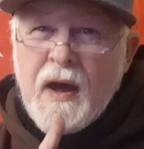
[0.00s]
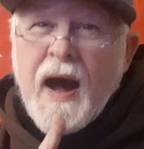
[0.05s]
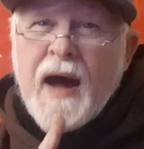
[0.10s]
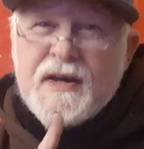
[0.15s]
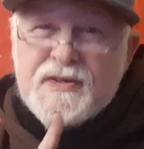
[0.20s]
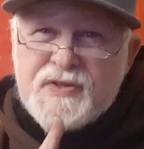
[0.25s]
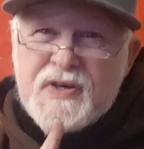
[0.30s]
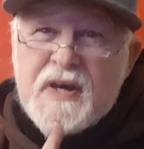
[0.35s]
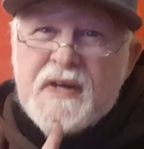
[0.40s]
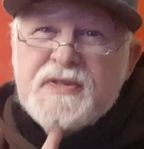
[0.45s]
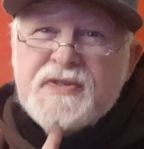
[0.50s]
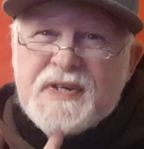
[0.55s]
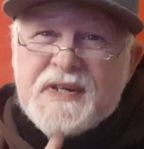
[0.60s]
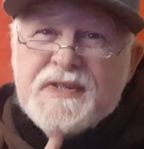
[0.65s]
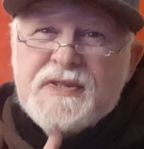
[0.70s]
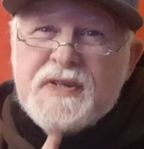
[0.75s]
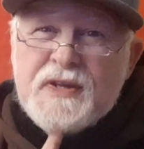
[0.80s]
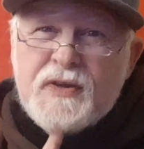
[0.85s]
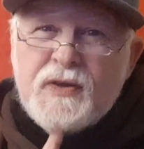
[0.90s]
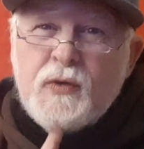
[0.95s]
Isaiah
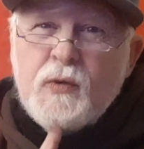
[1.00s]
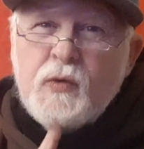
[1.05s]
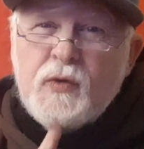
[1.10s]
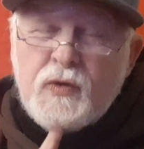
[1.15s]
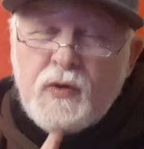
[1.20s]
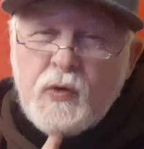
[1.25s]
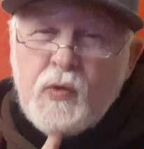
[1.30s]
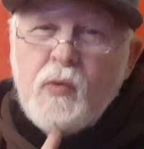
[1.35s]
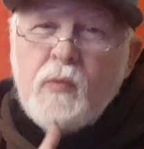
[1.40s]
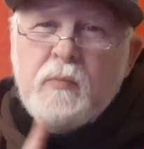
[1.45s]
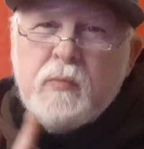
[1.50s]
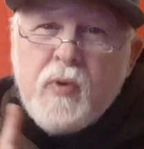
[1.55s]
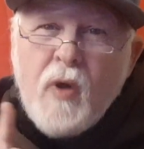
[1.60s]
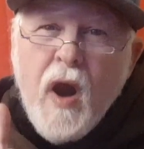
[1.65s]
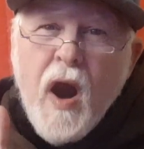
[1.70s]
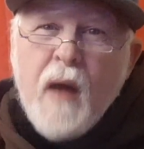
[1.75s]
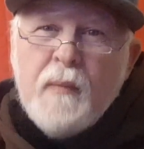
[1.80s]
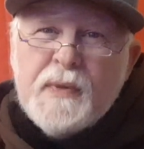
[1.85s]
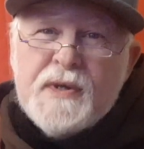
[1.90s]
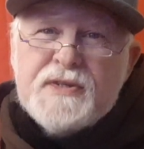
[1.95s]
62:2
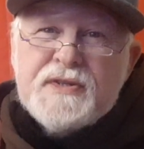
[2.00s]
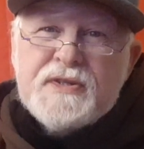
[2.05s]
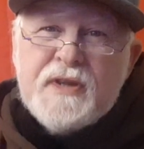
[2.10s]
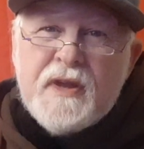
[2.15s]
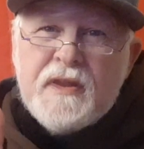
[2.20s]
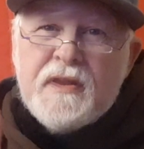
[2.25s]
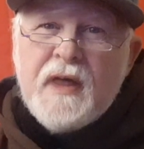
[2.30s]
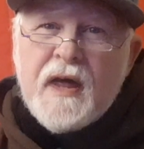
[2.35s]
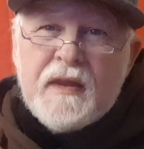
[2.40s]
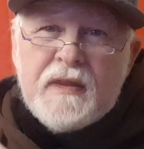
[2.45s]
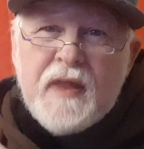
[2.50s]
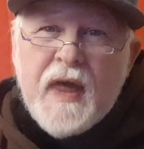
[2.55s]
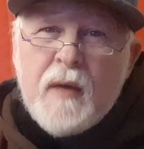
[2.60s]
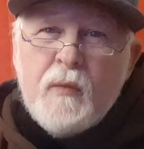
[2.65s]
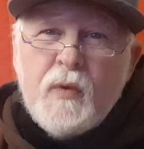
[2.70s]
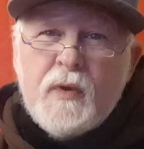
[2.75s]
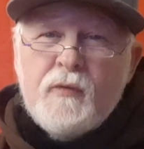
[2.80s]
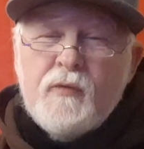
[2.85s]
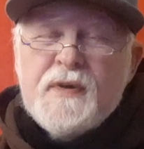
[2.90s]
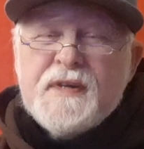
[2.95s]
promised that they
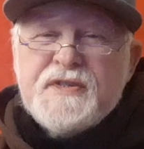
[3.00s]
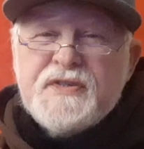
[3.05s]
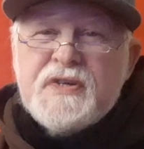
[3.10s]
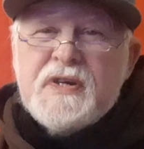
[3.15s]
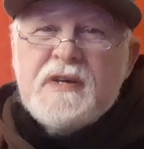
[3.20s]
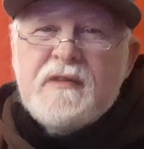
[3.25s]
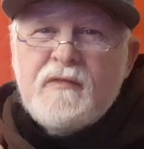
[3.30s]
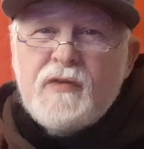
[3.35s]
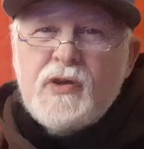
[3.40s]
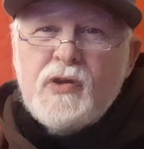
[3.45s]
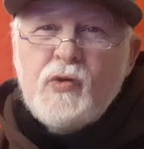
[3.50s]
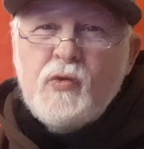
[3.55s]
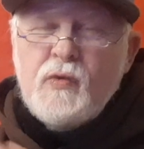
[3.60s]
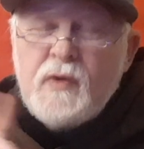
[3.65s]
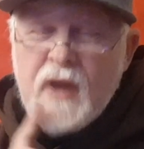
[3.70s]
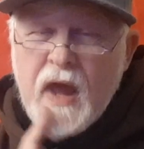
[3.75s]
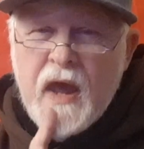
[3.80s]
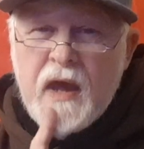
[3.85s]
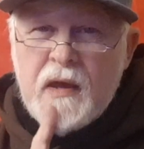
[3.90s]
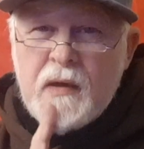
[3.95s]
would receive a
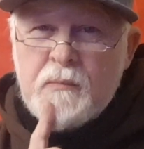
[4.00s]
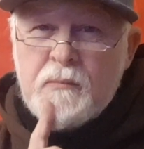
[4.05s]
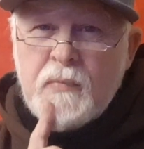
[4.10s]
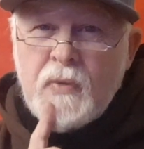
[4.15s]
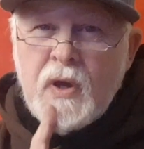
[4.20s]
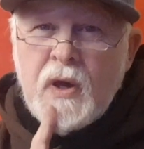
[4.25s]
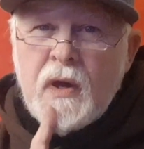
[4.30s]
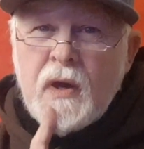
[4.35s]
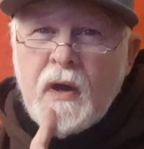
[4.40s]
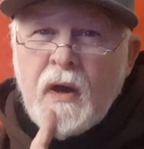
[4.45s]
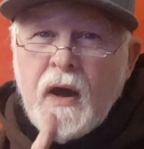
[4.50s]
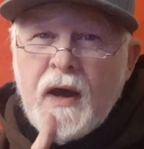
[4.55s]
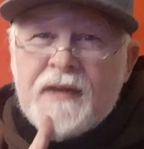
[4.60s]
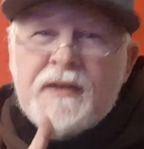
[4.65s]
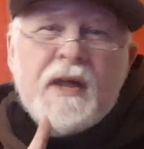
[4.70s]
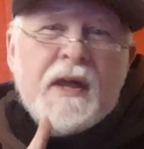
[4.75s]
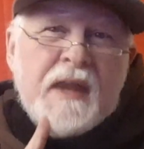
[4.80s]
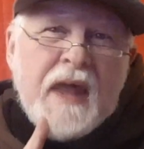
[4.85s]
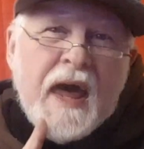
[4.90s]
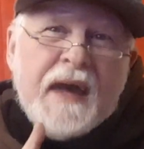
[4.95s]
new name
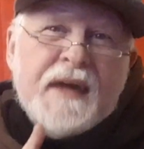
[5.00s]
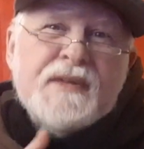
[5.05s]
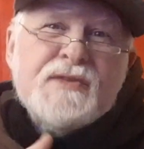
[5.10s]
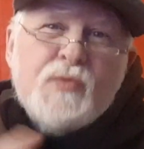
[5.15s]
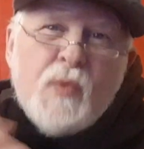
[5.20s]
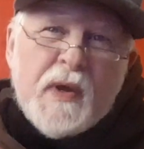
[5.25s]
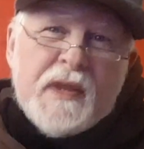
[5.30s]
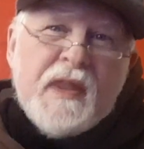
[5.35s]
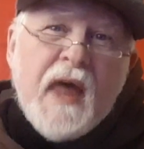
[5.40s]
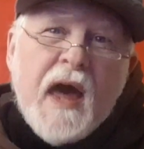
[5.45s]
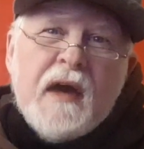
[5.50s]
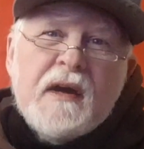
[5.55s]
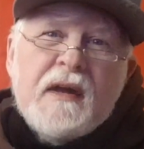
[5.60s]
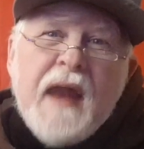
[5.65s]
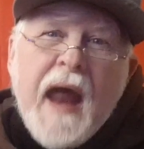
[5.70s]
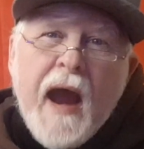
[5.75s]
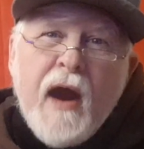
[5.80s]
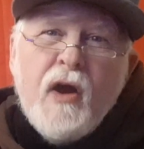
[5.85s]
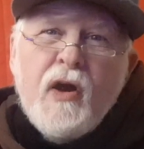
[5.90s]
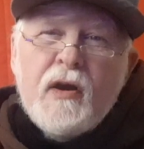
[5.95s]
in the days when they
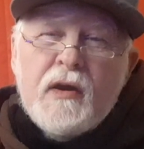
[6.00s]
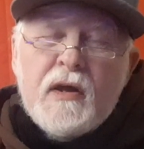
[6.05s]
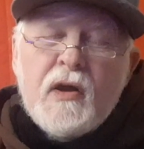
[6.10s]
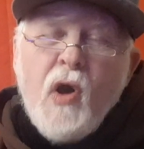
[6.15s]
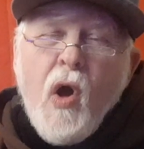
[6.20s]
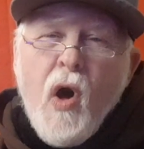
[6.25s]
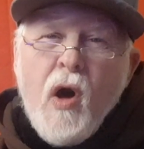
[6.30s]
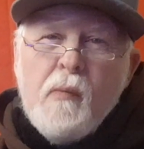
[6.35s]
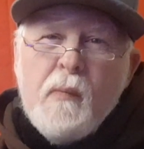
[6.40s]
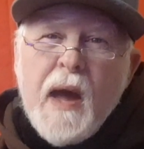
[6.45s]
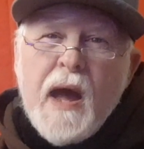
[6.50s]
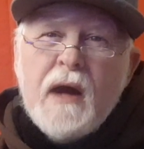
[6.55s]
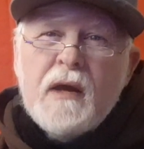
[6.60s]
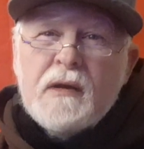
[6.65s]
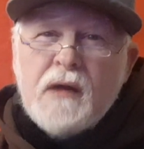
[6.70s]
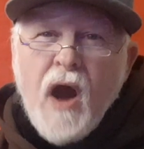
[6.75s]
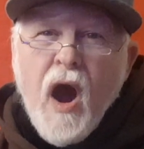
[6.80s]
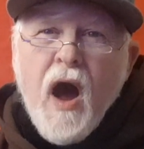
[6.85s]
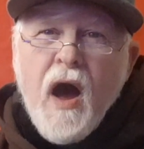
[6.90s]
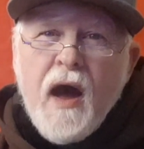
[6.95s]
inherited all
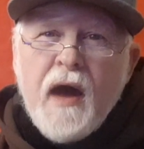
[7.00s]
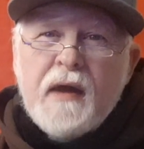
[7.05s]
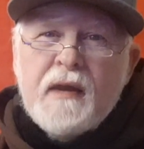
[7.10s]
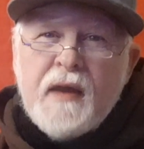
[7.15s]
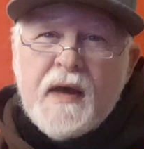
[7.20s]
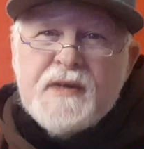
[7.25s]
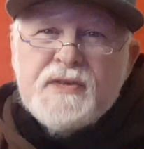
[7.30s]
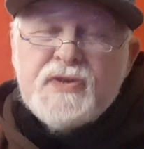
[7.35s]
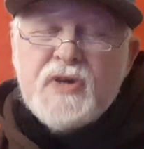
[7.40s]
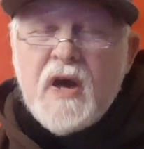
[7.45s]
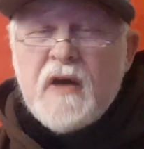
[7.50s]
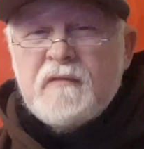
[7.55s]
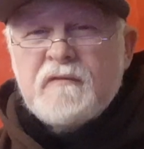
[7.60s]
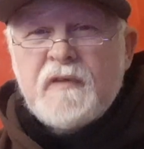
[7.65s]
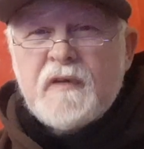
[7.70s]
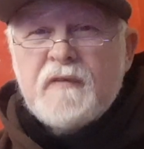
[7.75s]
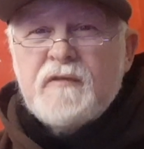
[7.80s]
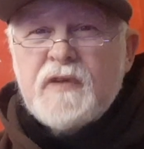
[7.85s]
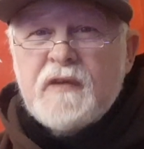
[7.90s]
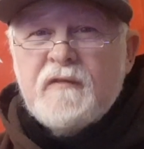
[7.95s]
mankind, Isaiah
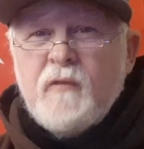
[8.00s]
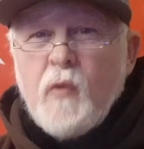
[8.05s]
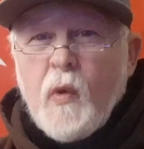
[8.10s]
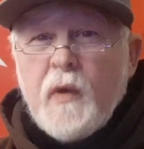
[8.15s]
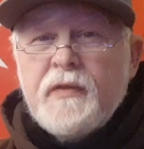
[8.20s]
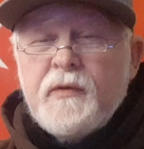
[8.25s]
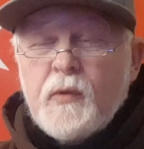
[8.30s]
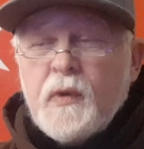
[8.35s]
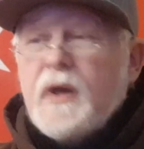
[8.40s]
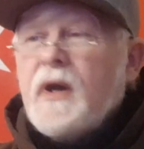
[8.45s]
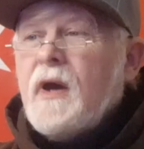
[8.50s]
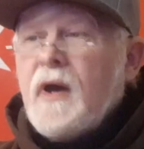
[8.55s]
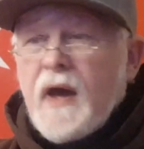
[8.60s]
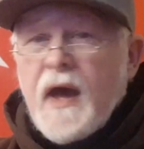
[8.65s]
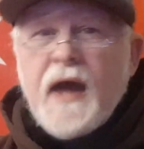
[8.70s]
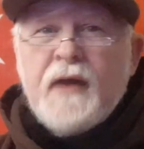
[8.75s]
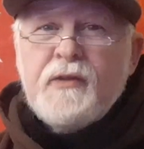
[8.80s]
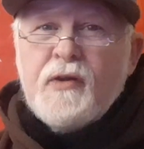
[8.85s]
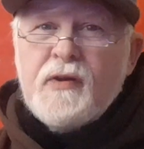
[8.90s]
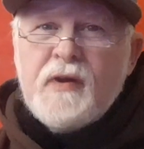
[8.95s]
54:3,
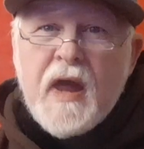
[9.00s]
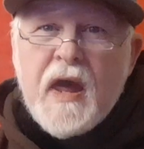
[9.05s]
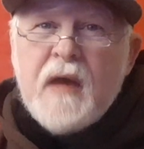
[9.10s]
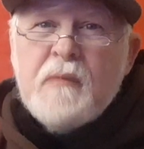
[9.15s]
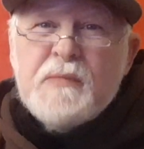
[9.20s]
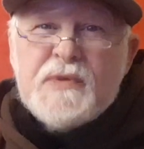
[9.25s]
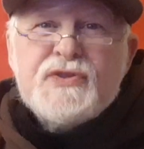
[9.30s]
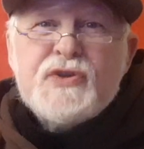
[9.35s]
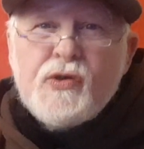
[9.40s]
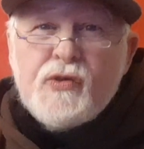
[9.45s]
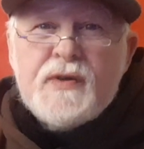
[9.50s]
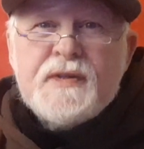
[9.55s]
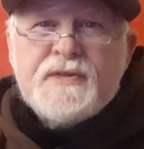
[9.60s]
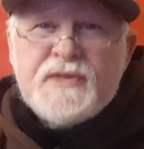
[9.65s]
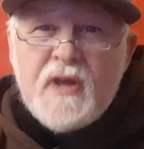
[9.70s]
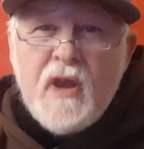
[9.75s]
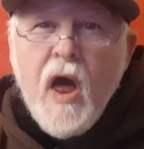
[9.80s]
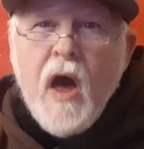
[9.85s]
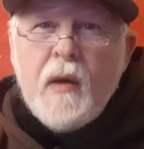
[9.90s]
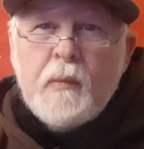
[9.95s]
and their name is
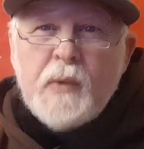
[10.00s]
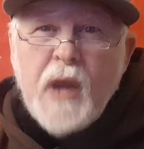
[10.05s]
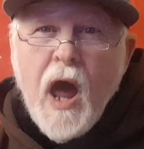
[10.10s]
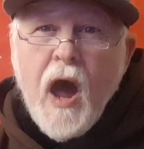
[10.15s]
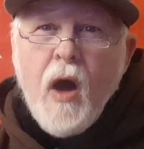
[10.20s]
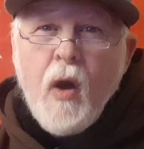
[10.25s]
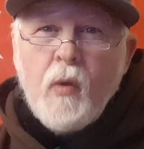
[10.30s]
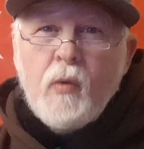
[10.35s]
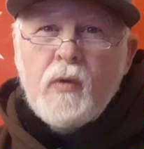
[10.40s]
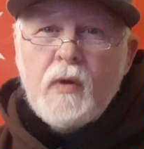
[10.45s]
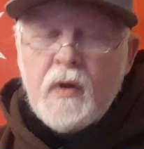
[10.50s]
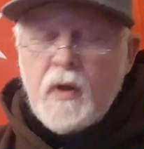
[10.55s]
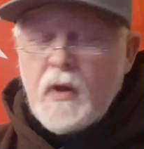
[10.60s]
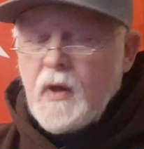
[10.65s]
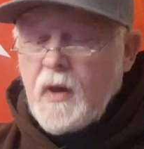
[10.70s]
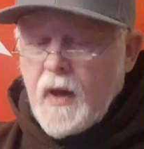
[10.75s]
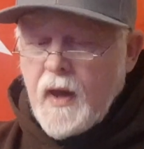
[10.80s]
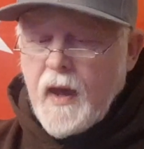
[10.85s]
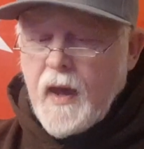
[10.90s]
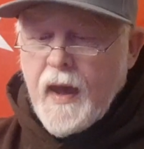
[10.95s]
Chrislam now,
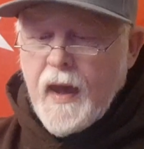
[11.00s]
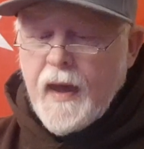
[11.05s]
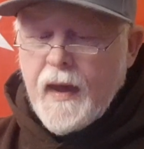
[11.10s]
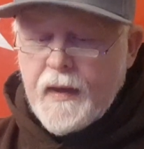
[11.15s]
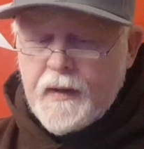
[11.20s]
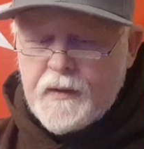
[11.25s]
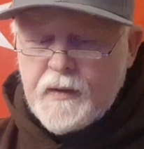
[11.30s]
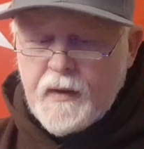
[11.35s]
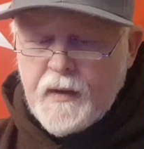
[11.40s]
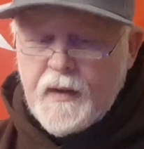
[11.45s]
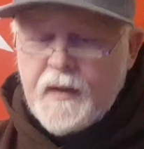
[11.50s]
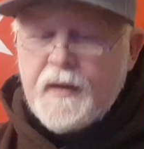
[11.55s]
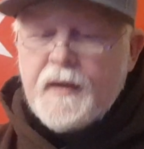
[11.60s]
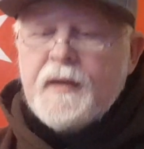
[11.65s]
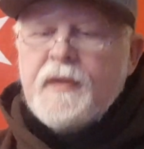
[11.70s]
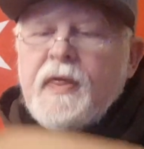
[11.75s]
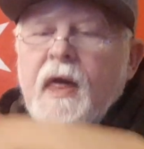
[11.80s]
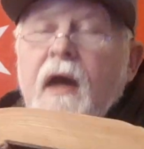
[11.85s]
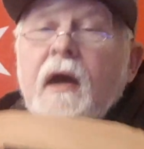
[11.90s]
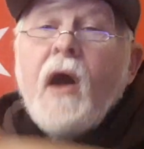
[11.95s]
and uh,
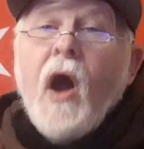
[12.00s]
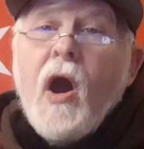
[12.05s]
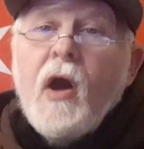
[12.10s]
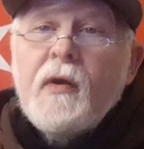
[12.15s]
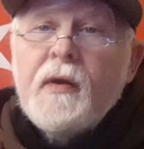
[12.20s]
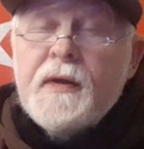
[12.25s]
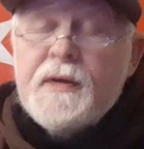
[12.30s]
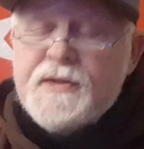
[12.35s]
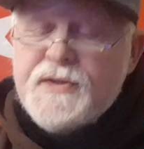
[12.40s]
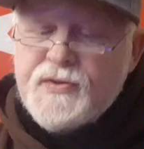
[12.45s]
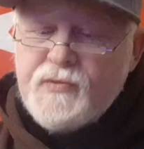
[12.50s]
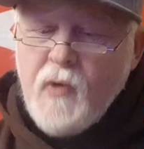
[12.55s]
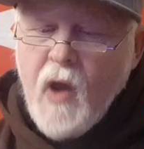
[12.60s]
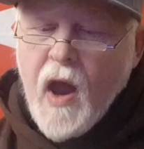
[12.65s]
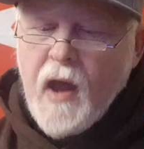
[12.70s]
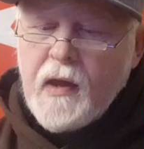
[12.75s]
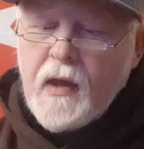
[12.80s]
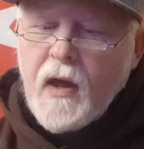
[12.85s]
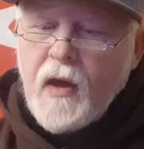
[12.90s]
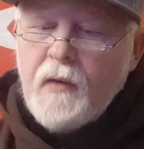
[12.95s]
they are
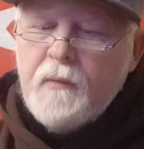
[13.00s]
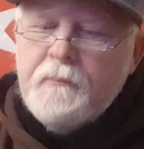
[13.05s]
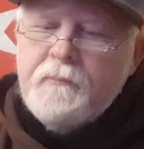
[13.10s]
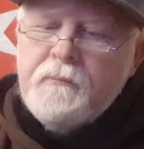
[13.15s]
Israel.